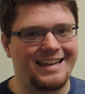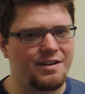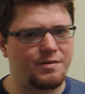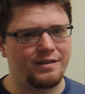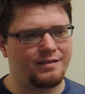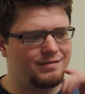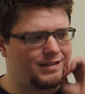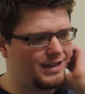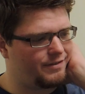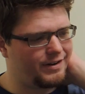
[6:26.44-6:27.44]
can't really
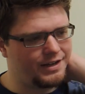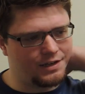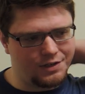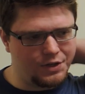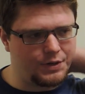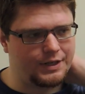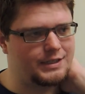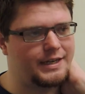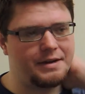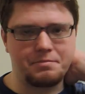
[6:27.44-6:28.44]
think of any good
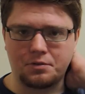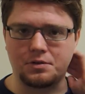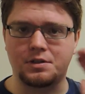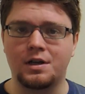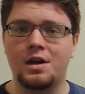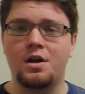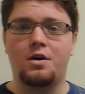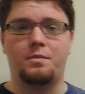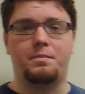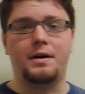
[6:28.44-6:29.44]
examples,
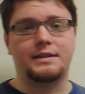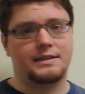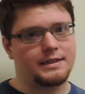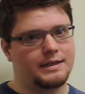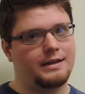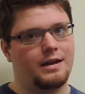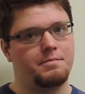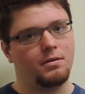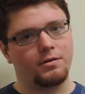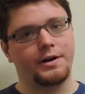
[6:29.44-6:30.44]
but a
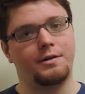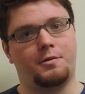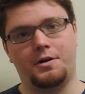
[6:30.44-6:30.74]
boring